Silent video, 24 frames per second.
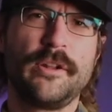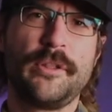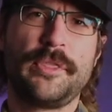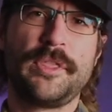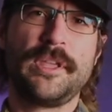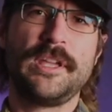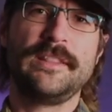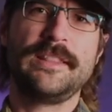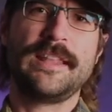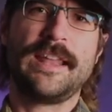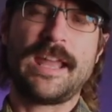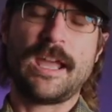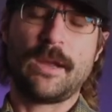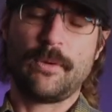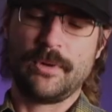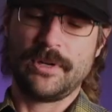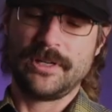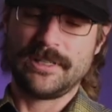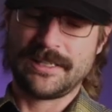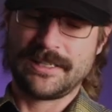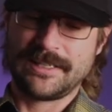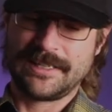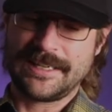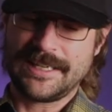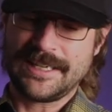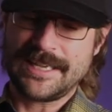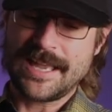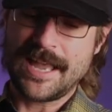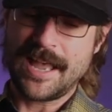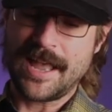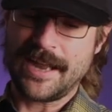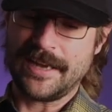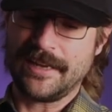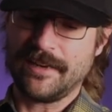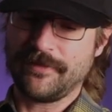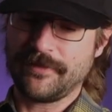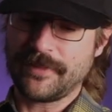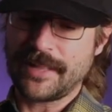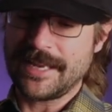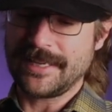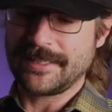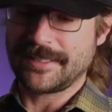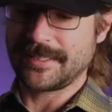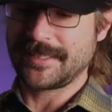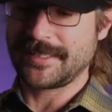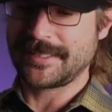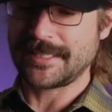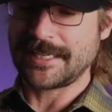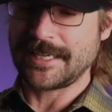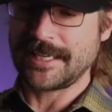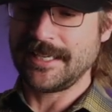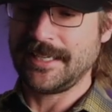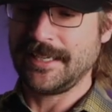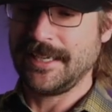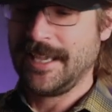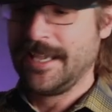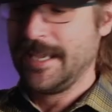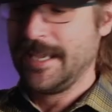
thing that I would kind of like to see